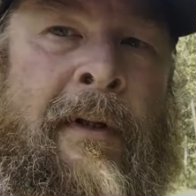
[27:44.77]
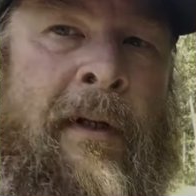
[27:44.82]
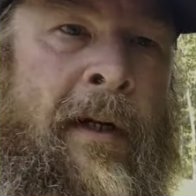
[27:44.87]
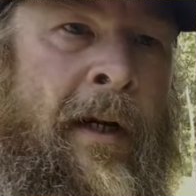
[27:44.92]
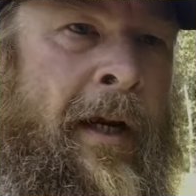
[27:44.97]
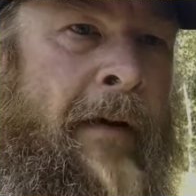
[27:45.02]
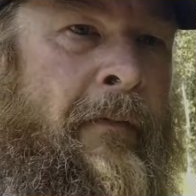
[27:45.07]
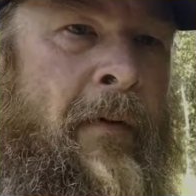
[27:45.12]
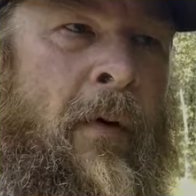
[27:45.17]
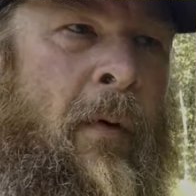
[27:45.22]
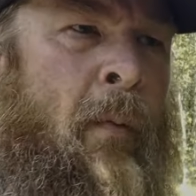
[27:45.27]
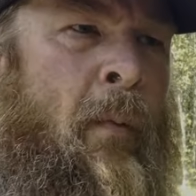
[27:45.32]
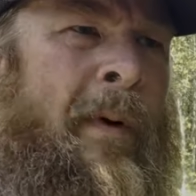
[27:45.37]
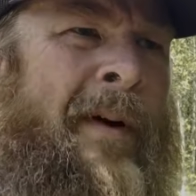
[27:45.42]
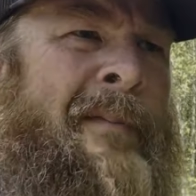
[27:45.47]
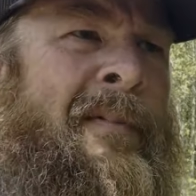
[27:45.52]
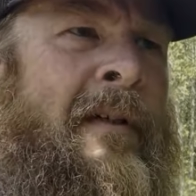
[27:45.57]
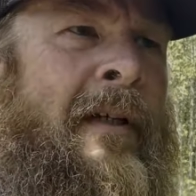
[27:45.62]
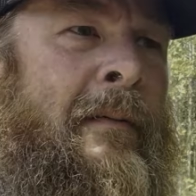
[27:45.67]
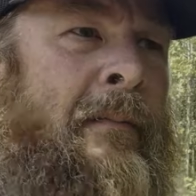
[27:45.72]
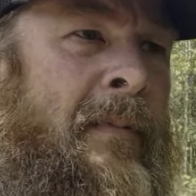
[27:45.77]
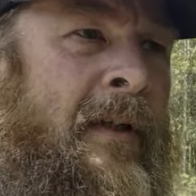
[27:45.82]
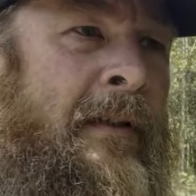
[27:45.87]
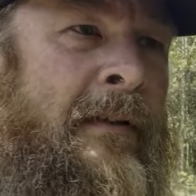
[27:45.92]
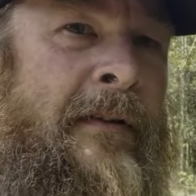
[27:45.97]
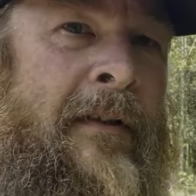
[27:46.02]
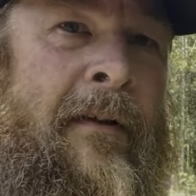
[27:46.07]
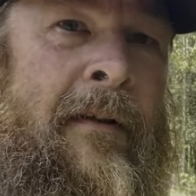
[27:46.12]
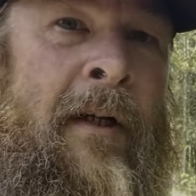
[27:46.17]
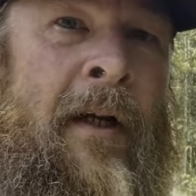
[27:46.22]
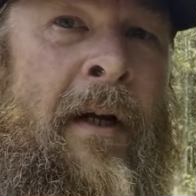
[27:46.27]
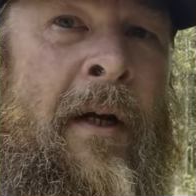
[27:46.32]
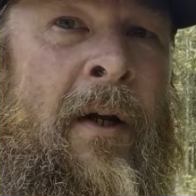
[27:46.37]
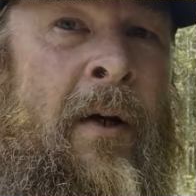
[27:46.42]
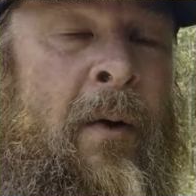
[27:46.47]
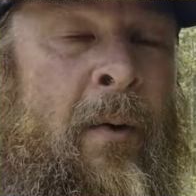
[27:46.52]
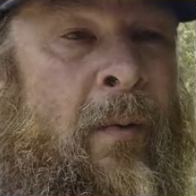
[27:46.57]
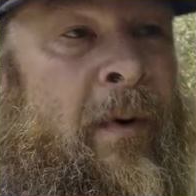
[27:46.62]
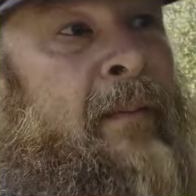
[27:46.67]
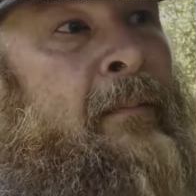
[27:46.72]
They have a whole website based on
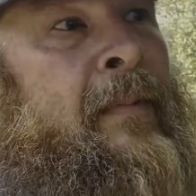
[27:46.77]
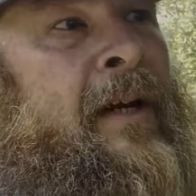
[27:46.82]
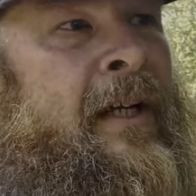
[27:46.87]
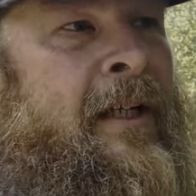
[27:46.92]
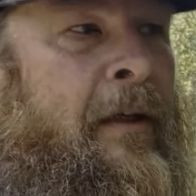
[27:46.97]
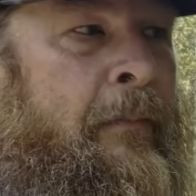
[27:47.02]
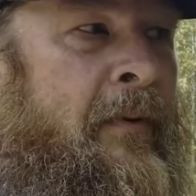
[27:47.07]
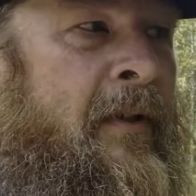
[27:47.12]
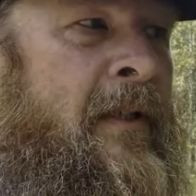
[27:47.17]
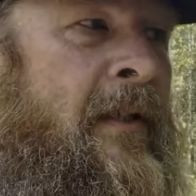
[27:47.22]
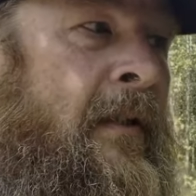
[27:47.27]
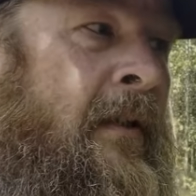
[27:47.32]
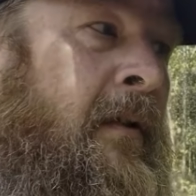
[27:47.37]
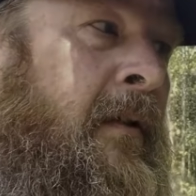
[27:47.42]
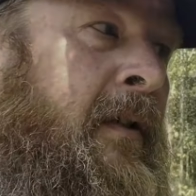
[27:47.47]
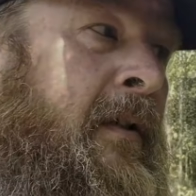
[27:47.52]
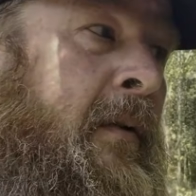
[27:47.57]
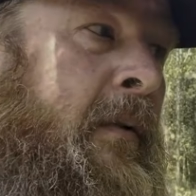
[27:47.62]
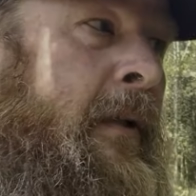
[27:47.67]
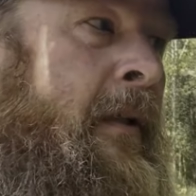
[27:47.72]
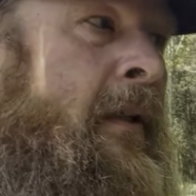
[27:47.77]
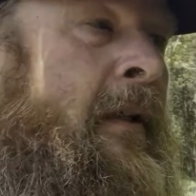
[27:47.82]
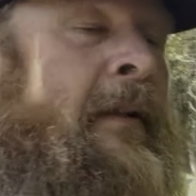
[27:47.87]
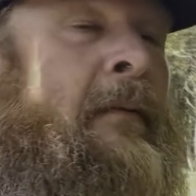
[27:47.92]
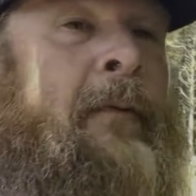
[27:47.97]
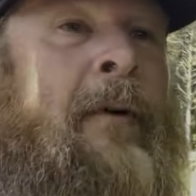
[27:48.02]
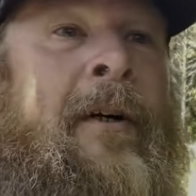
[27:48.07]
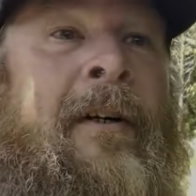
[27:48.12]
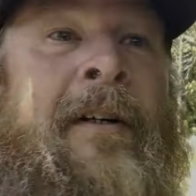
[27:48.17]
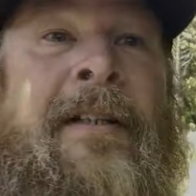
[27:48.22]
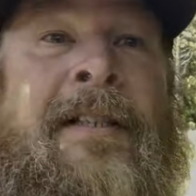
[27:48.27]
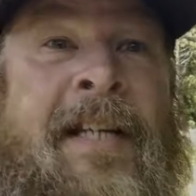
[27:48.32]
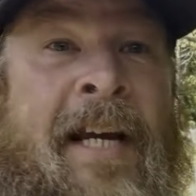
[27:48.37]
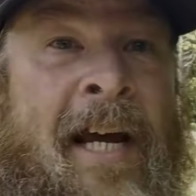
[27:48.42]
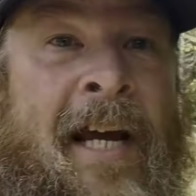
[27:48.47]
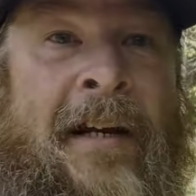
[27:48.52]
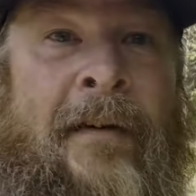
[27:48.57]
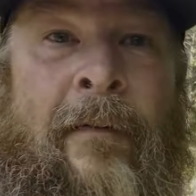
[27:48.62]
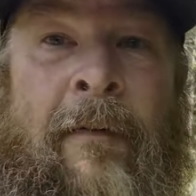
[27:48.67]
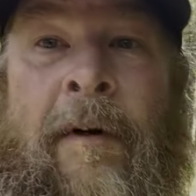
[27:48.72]
what makeup is in your soil and where it's
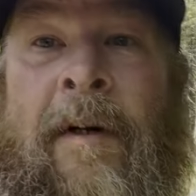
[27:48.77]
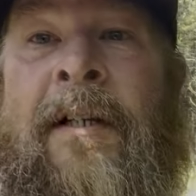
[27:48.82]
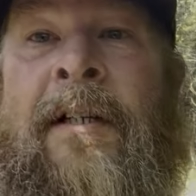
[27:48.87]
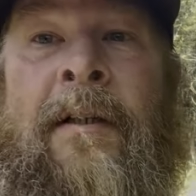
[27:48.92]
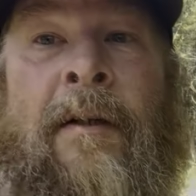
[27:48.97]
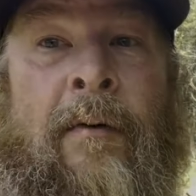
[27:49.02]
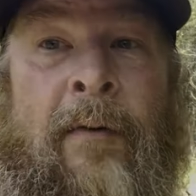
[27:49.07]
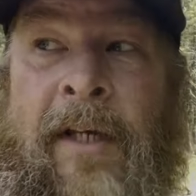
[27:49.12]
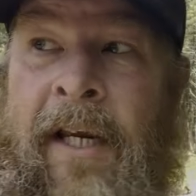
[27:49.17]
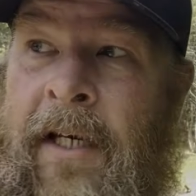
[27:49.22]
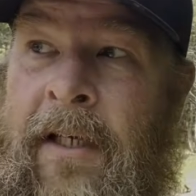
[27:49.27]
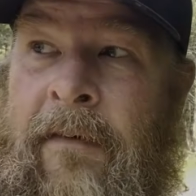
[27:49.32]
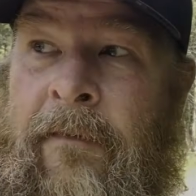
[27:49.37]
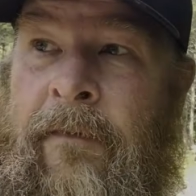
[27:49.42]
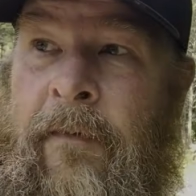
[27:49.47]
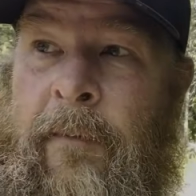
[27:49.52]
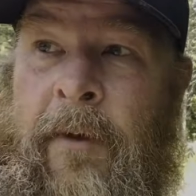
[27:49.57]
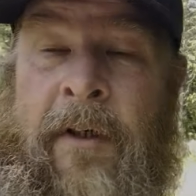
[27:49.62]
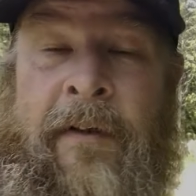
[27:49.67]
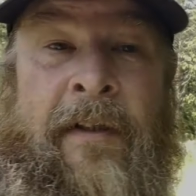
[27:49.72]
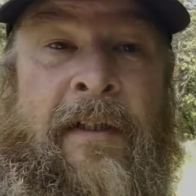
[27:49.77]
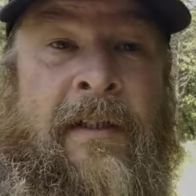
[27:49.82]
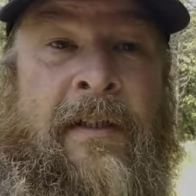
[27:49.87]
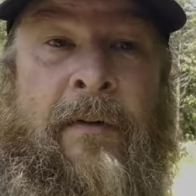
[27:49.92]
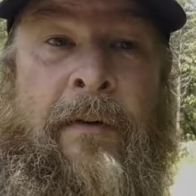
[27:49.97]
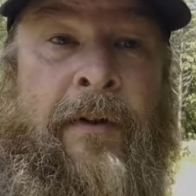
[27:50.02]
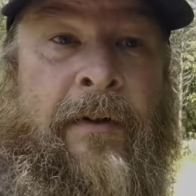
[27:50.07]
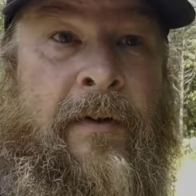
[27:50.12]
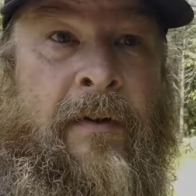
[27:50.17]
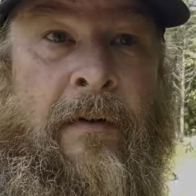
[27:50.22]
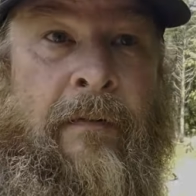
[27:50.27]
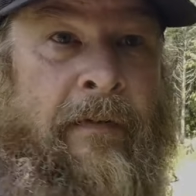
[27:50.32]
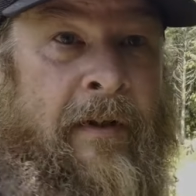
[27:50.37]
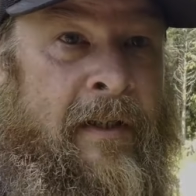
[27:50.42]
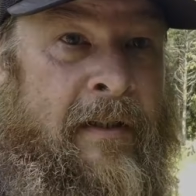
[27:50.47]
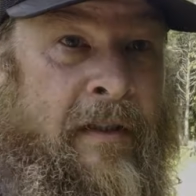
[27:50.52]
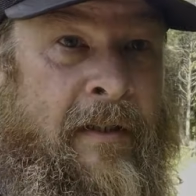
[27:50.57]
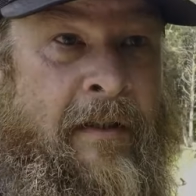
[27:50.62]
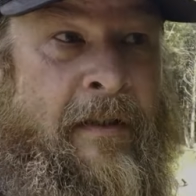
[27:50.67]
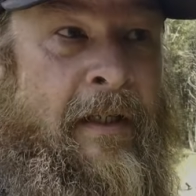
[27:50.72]
at, where it's located from all these soil
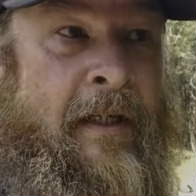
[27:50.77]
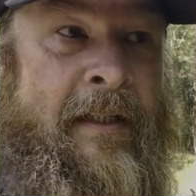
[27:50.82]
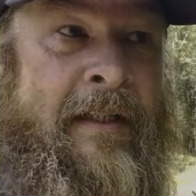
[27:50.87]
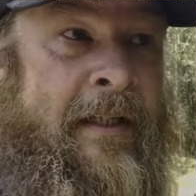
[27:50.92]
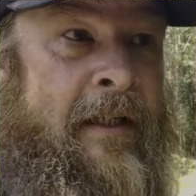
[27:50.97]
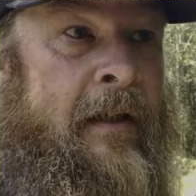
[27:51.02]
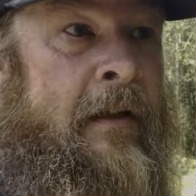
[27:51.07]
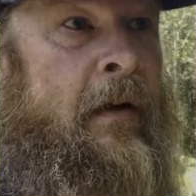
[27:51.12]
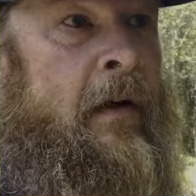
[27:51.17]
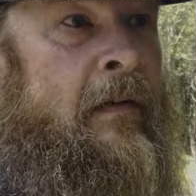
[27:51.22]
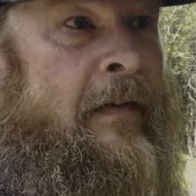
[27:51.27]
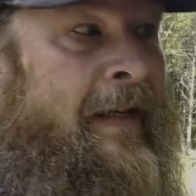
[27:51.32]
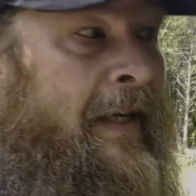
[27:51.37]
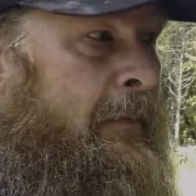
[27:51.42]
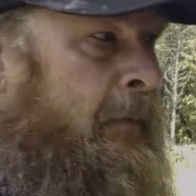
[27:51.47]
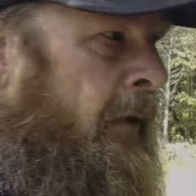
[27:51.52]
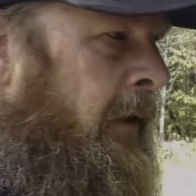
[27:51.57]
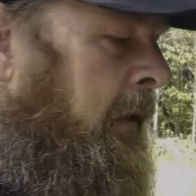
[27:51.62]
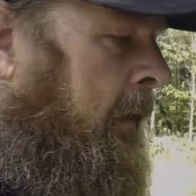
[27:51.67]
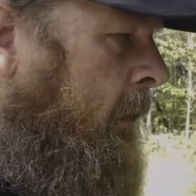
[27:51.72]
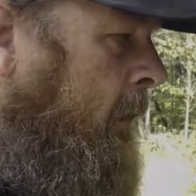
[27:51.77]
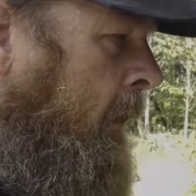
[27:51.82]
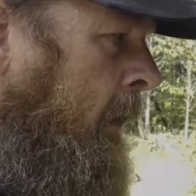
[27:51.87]
surveys that they did a long time ago.